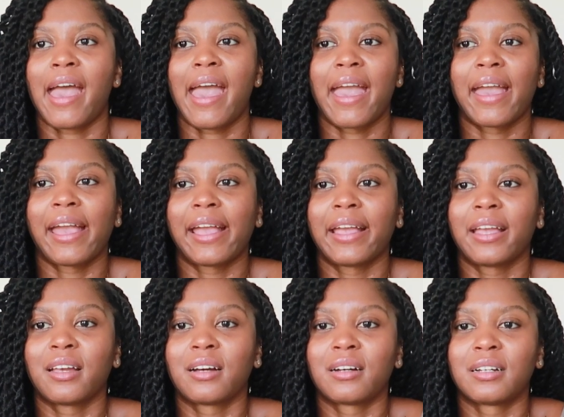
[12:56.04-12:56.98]

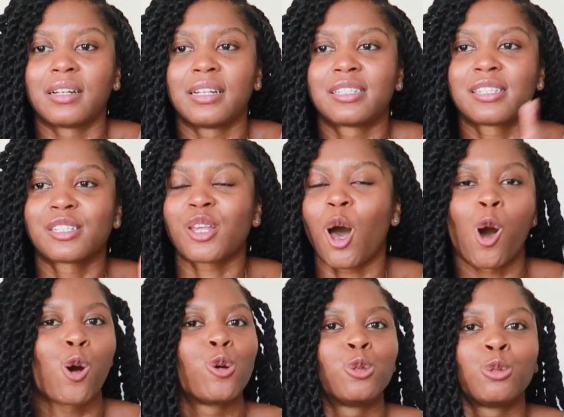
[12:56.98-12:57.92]
it's its
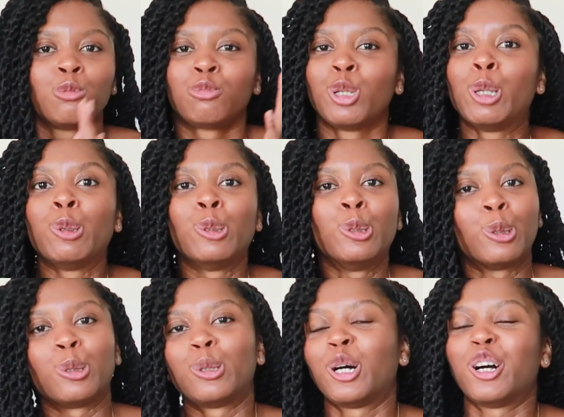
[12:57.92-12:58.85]
own
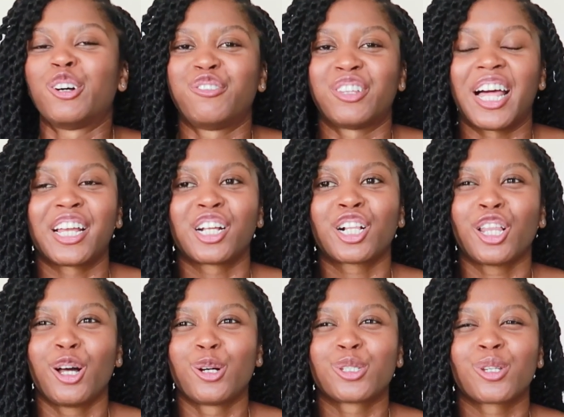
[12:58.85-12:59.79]
Google of like
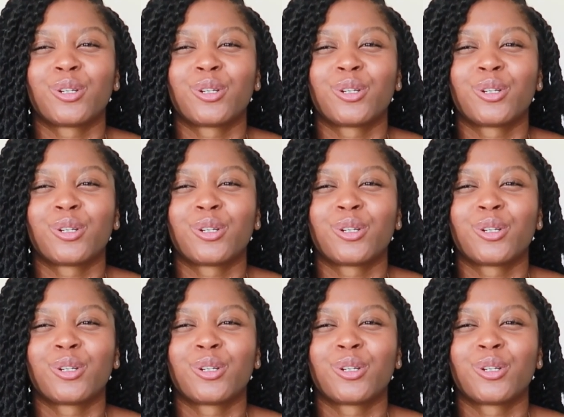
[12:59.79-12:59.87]
clothes,